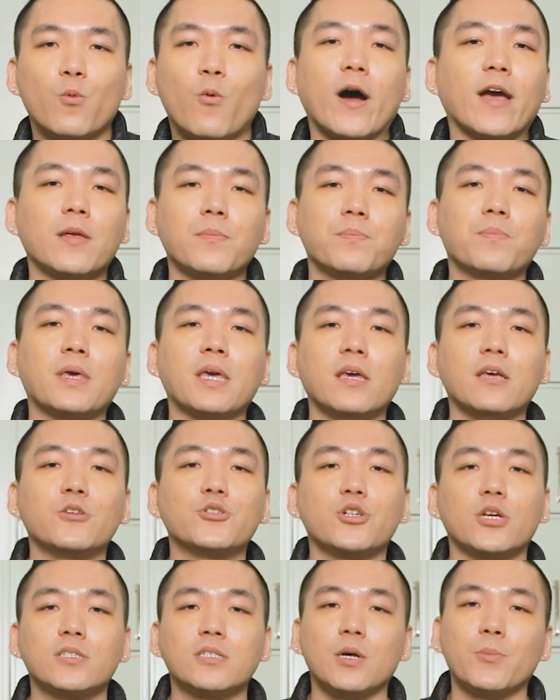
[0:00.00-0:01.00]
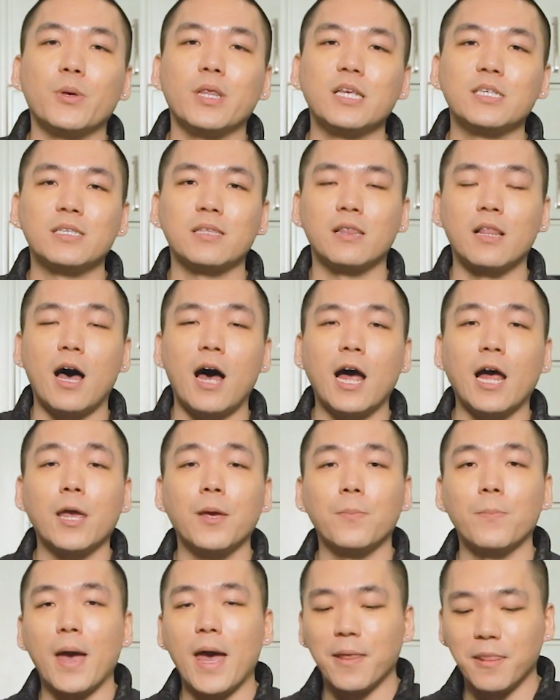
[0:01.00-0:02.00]
white peach, some of this
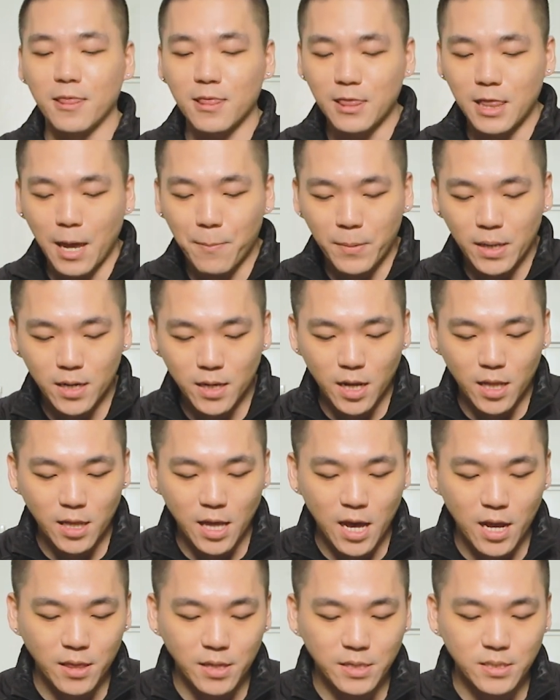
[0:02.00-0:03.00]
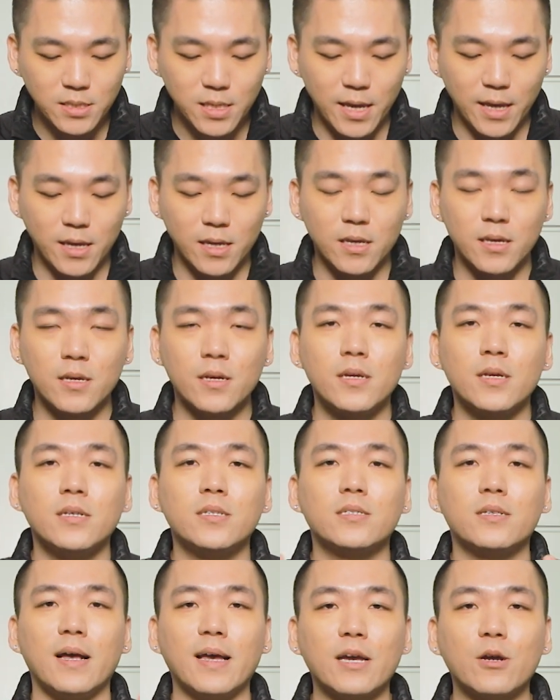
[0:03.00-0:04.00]
lime and lemon, a lot of these like
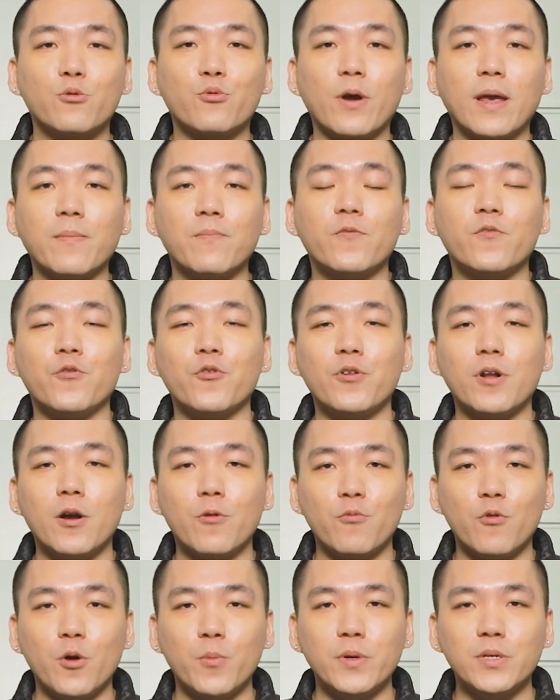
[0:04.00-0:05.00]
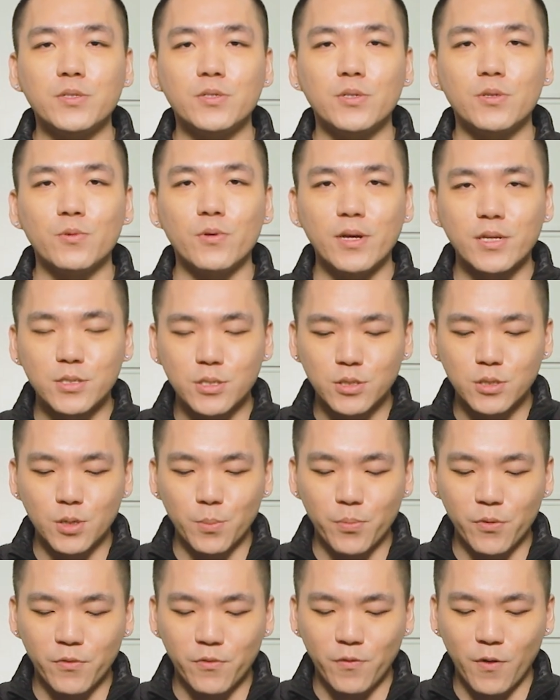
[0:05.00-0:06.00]
slight grapefruit aromas too. It's
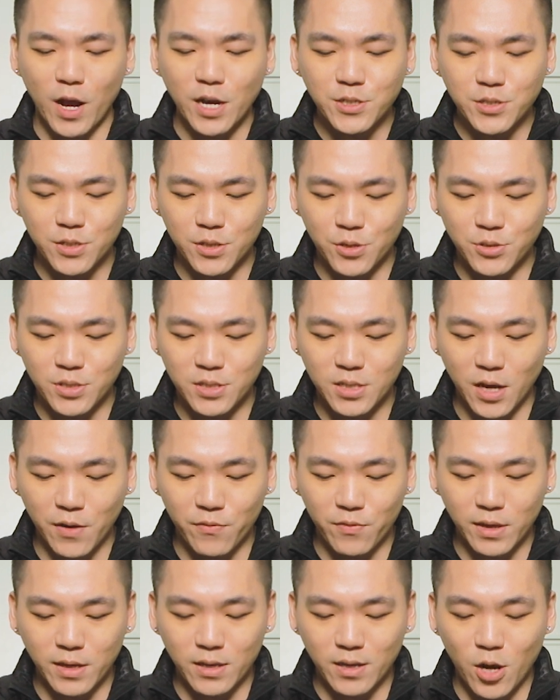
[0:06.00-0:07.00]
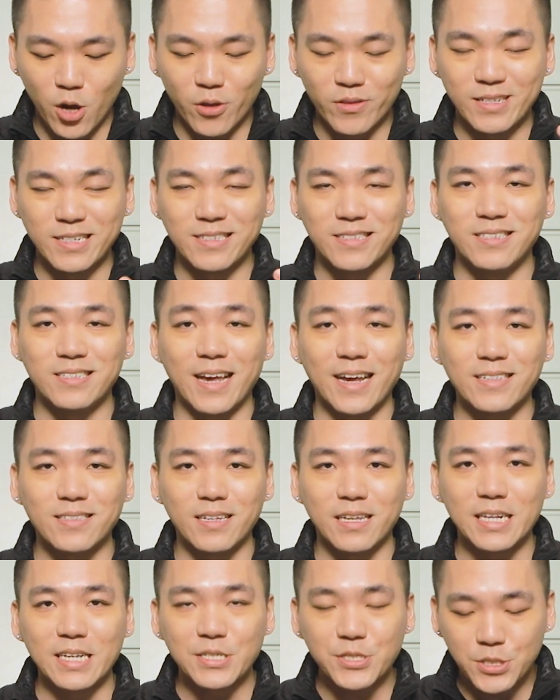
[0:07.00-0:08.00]
super fresh. There's definitely all this
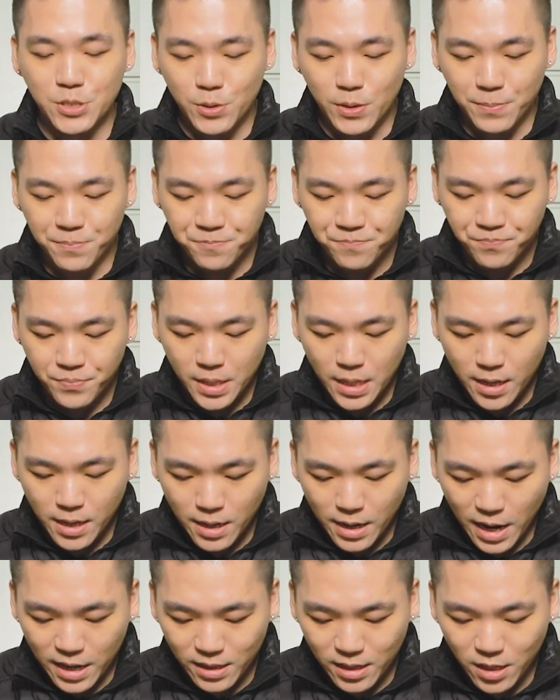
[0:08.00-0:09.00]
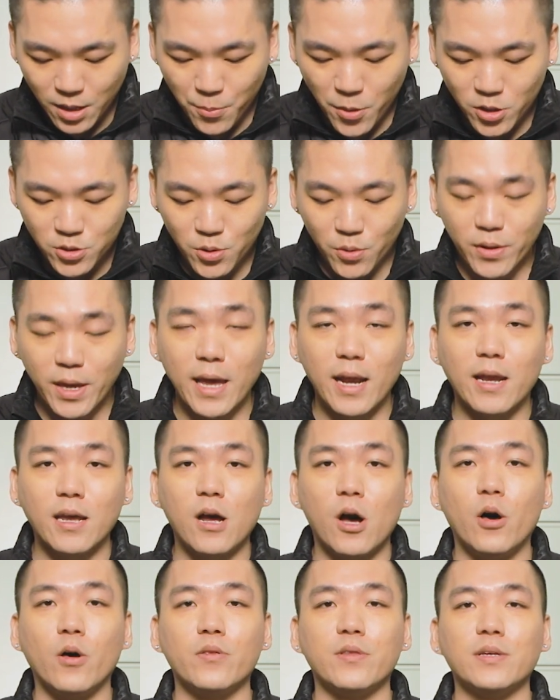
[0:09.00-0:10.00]
zestiness to it. And then I'm also getting
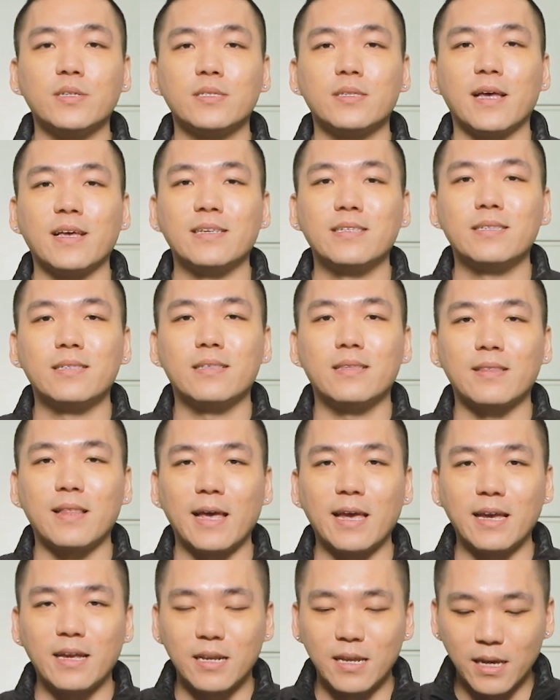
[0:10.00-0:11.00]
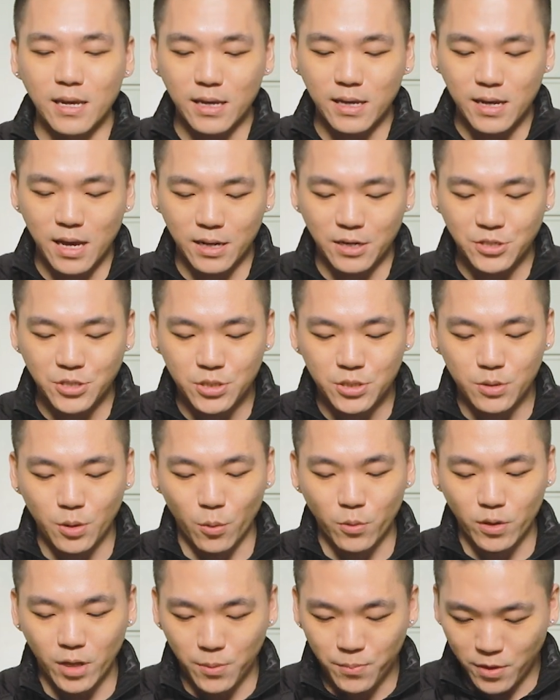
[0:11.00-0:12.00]
all this like slaty, kind of stony